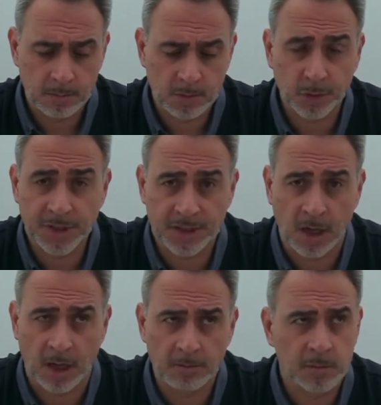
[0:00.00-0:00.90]

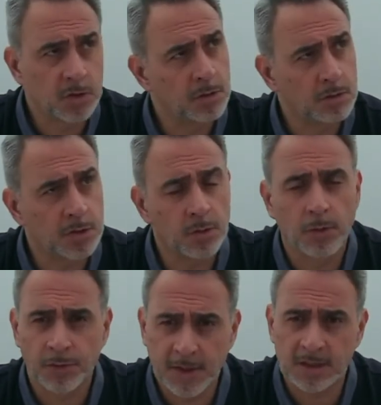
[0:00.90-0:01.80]
two or
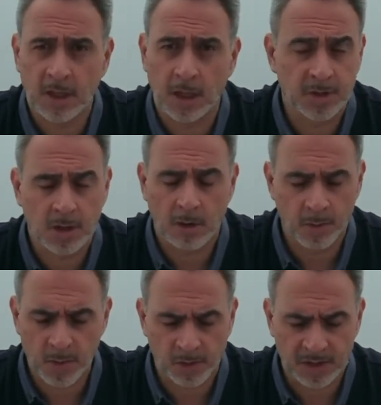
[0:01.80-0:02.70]
three times, can't
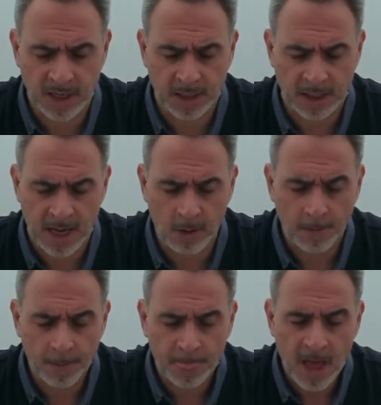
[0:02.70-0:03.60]
remember exactly now,
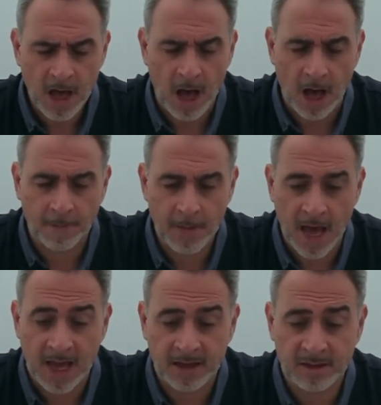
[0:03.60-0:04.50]

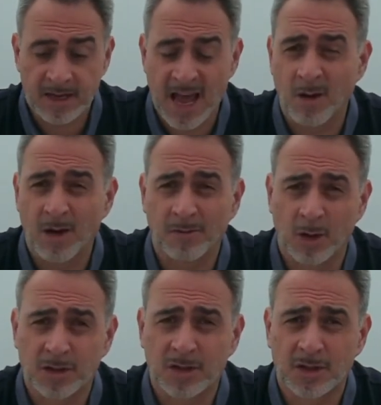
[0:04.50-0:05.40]
and now have
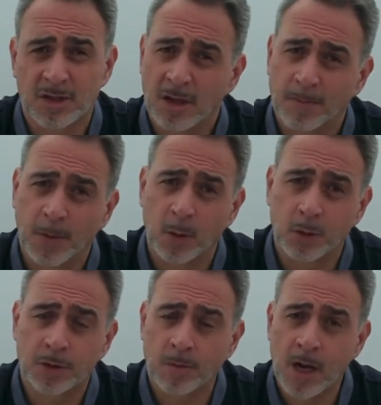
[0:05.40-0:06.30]
lost a certain
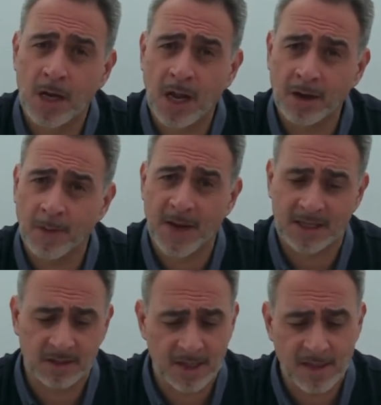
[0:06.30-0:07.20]
portion of my lung
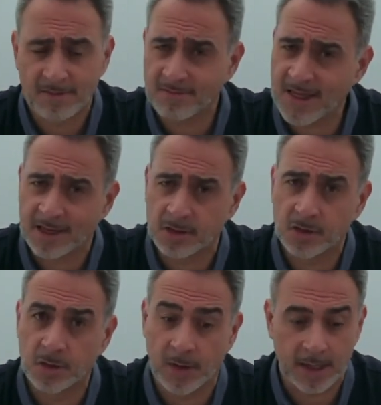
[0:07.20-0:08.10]
capacity thanks
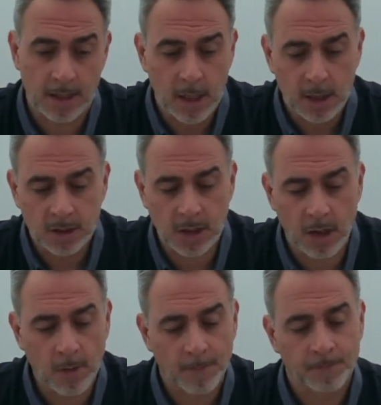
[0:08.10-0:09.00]
to it.
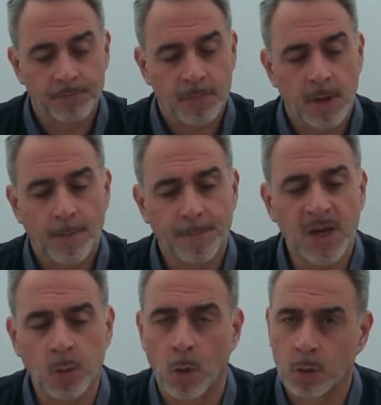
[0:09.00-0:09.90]
So
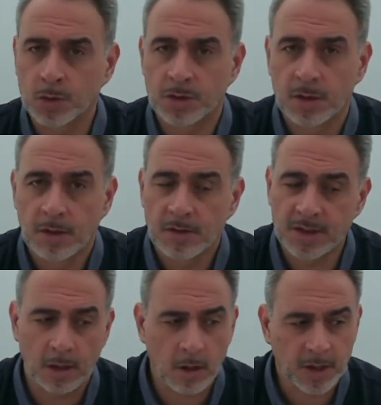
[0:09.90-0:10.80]
be warned,
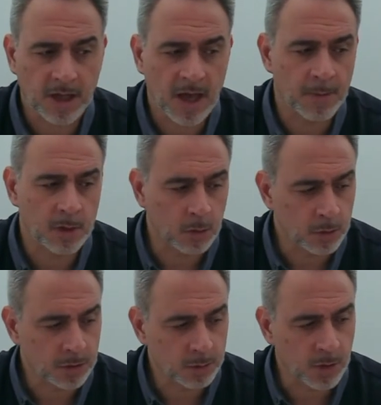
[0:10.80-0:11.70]
there's a lot of
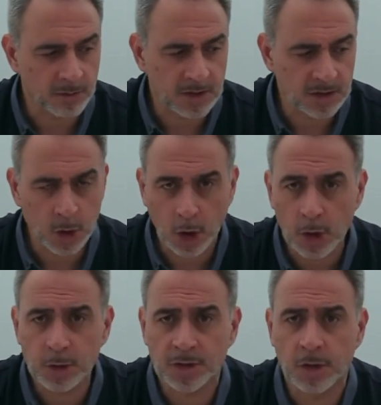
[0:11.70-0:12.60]
chemicals, whether it's
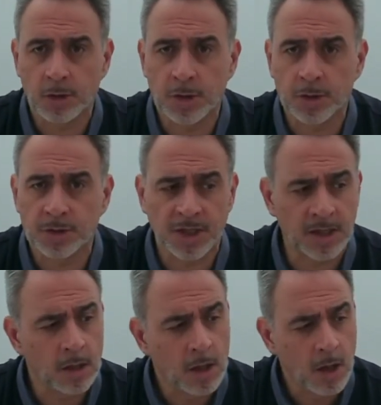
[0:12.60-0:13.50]
glues that you're
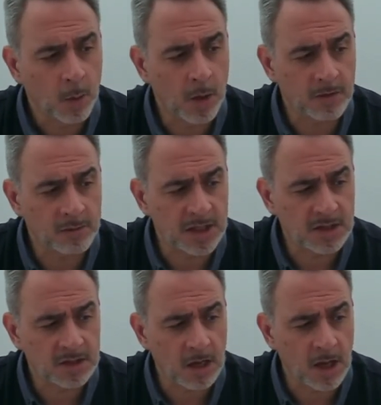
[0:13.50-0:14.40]
using, whether it's